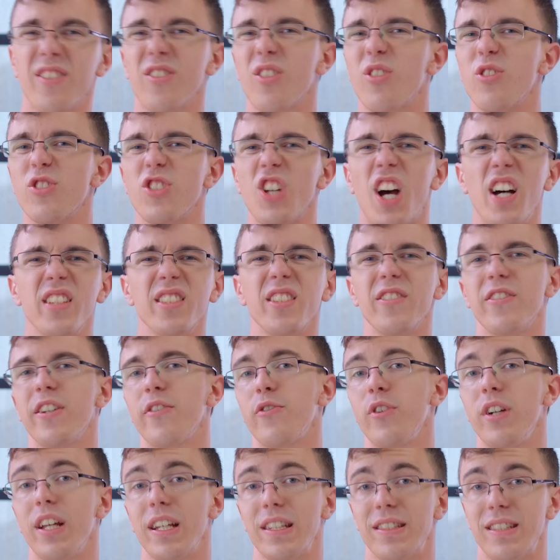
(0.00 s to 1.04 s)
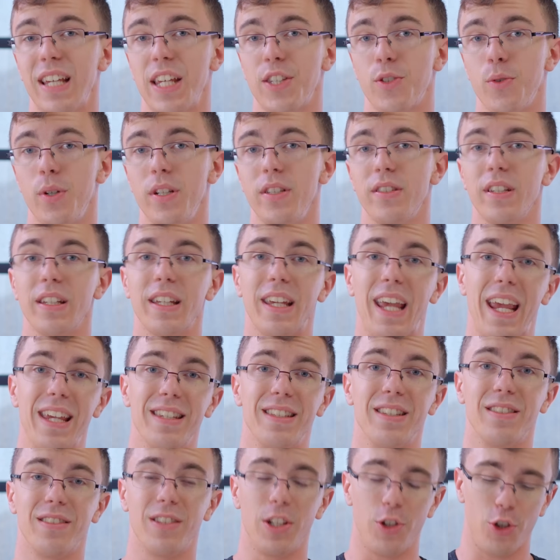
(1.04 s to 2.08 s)
is that there are tons of different accessories and
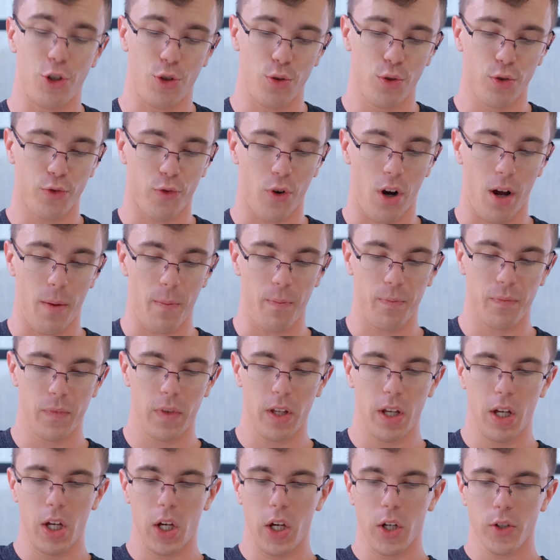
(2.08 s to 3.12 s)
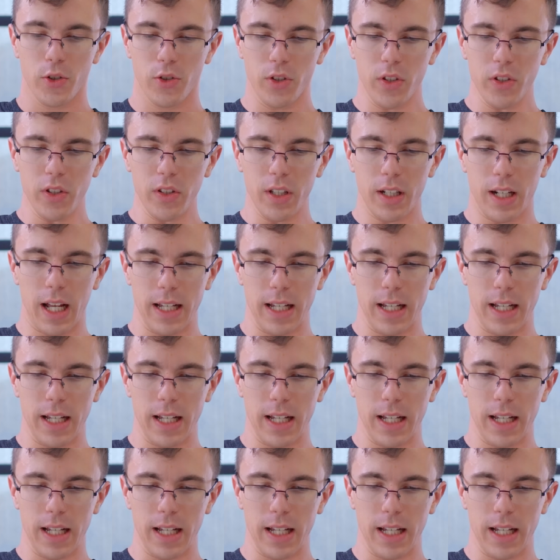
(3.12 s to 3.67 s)
cases to choose from. So this is a